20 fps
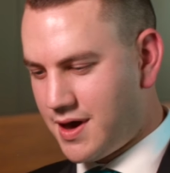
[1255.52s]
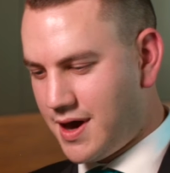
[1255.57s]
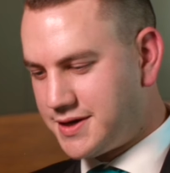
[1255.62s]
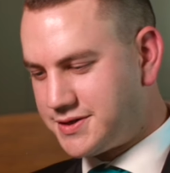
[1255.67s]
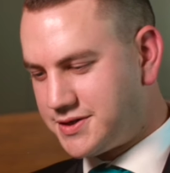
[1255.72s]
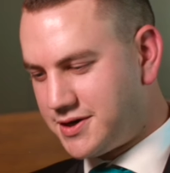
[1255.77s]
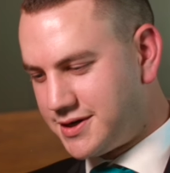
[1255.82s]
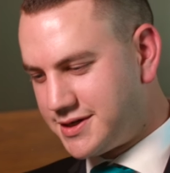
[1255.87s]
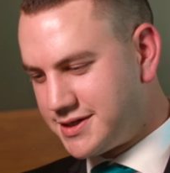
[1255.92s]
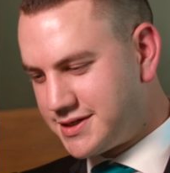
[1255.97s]

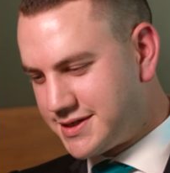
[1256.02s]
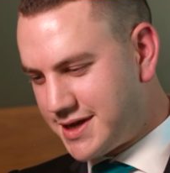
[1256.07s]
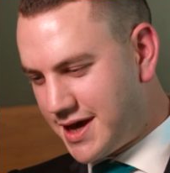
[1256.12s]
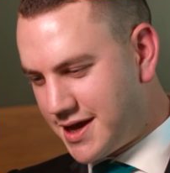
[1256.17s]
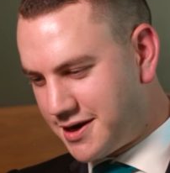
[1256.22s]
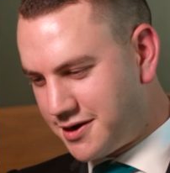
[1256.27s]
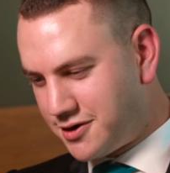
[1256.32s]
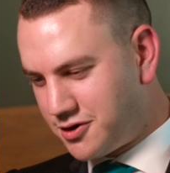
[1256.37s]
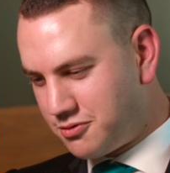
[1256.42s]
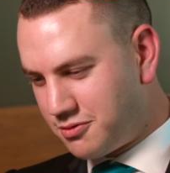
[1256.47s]
As I
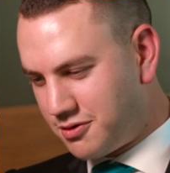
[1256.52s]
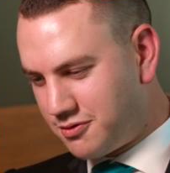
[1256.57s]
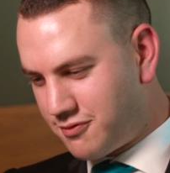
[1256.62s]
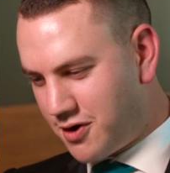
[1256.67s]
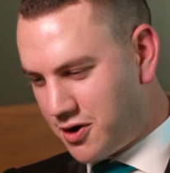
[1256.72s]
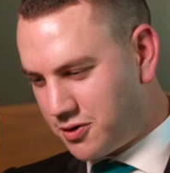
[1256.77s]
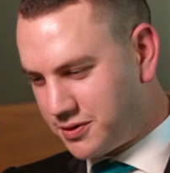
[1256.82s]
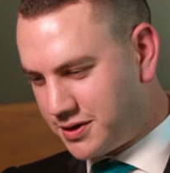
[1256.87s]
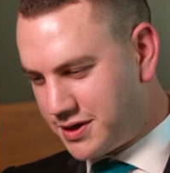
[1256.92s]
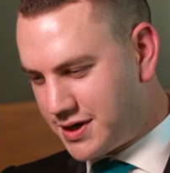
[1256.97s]
understand it, you
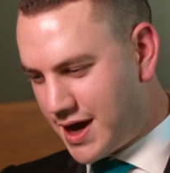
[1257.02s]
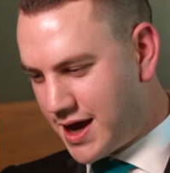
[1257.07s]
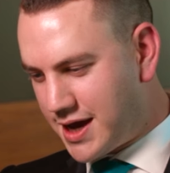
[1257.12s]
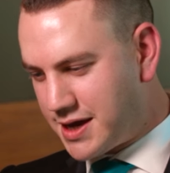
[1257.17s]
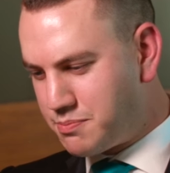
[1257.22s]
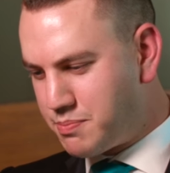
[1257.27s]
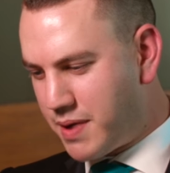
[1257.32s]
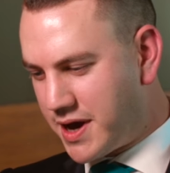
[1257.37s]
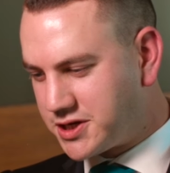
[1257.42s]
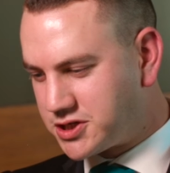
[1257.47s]
enrolled in
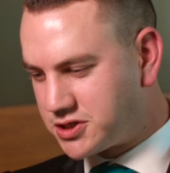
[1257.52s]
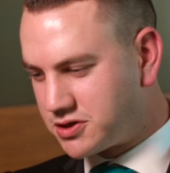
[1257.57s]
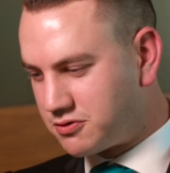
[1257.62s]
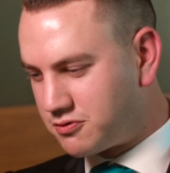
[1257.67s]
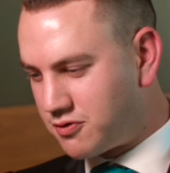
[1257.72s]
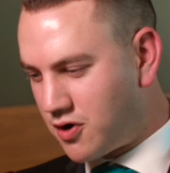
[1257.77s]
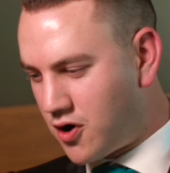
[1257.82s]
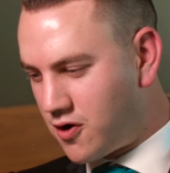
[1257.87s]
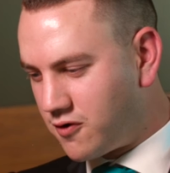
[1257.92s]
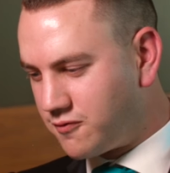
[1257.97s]
a
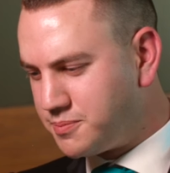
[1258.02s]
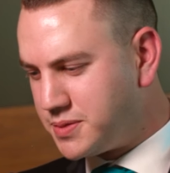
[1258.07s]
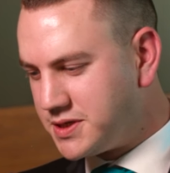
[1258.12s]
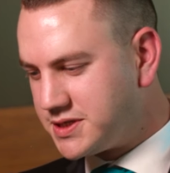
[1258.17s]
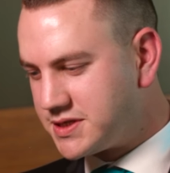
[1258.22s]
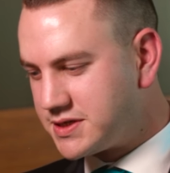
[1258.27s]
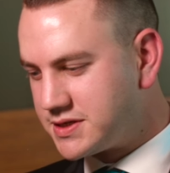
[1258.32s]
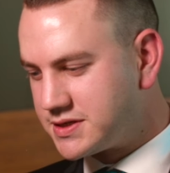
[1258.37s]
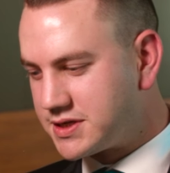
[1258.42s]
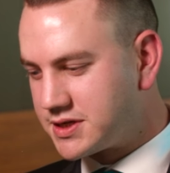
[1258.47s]
Bachelor of
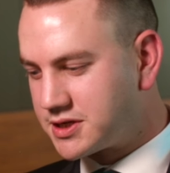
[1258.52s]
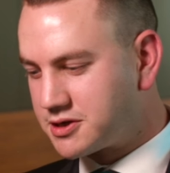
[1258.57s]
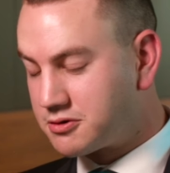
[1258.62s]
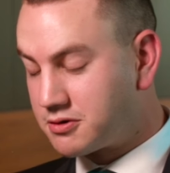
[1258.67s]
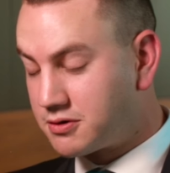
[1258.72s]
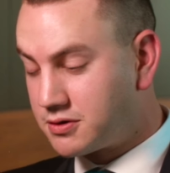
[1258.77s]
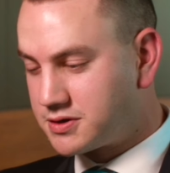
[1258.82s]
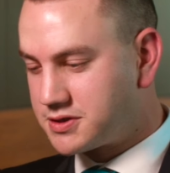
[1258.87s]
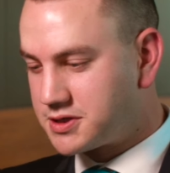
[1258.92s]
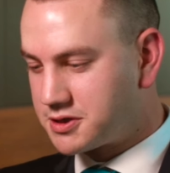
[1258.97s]
Business
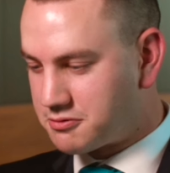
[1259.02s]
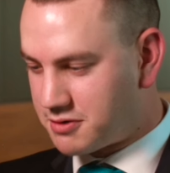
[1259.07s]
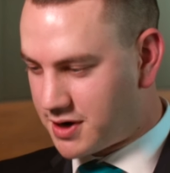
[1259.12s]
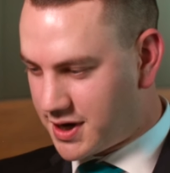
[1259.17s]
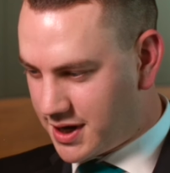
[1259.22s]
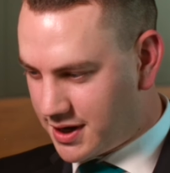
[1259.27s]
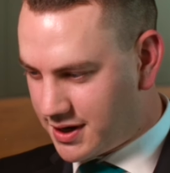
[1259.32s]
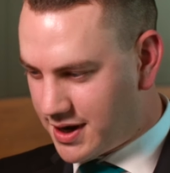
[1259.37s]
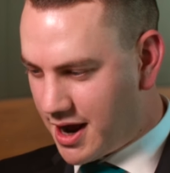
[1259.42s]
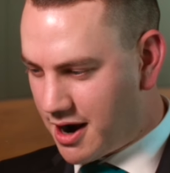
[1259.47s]

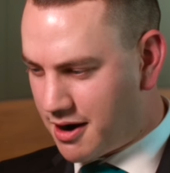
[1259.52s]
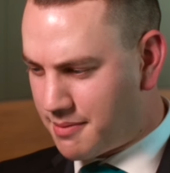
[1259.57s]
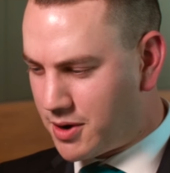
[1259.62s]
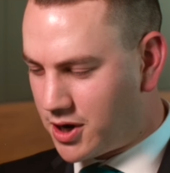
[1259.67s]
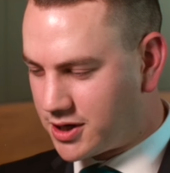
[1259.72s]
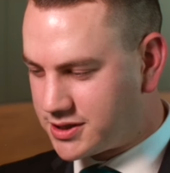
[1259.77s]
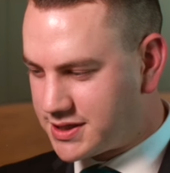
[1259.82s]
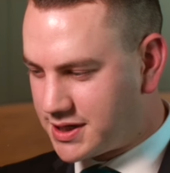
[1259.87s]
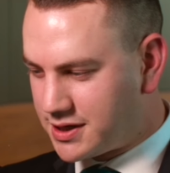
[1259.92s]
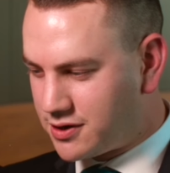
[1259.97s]
degree at
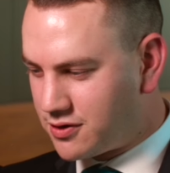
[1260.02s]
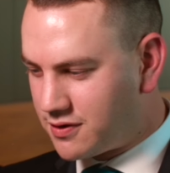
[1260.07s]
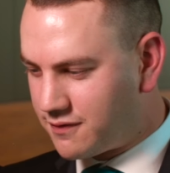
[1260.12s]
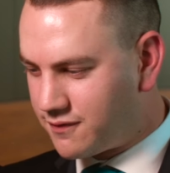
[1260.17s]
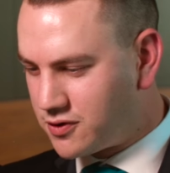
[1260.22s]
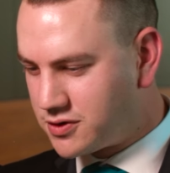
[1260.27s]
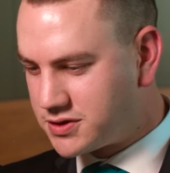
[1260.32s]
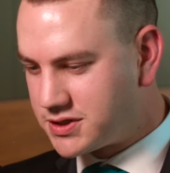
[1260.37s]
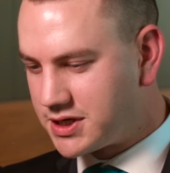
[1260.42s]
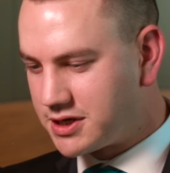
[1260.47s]
RMIT
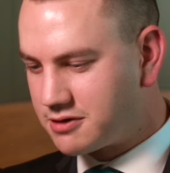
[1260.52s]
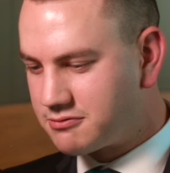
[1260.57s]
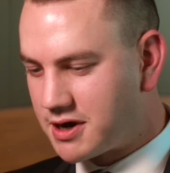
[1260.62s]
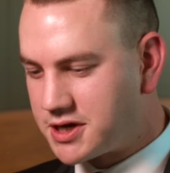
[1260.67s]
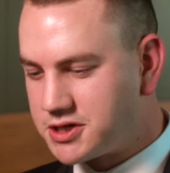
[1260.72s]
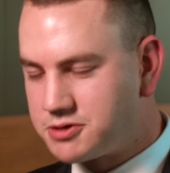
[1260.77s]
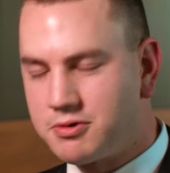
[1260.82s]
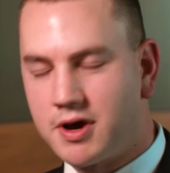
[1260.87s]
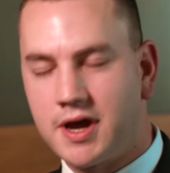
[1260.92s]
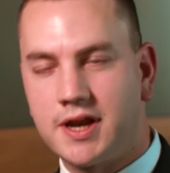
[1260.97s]
University,
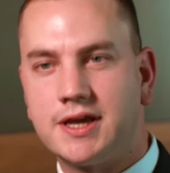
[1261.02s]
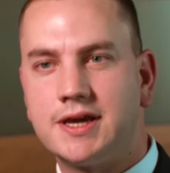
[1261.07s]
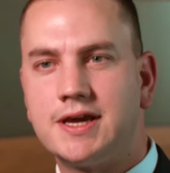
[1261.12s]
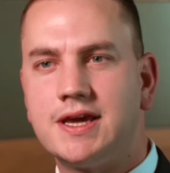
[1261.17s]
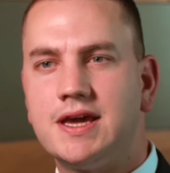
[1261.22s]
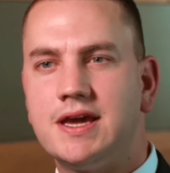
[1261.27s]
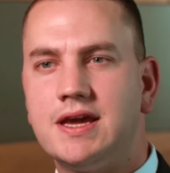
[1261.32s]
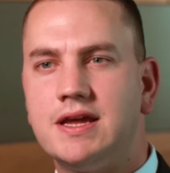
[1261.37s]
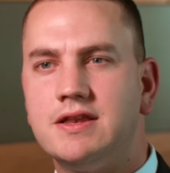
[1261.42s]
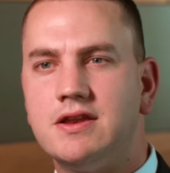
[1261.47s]

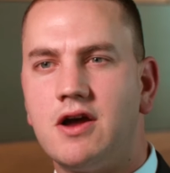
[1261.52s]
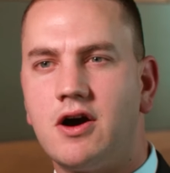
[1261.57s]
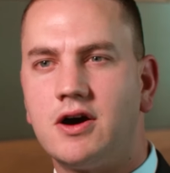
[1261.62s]
graduating in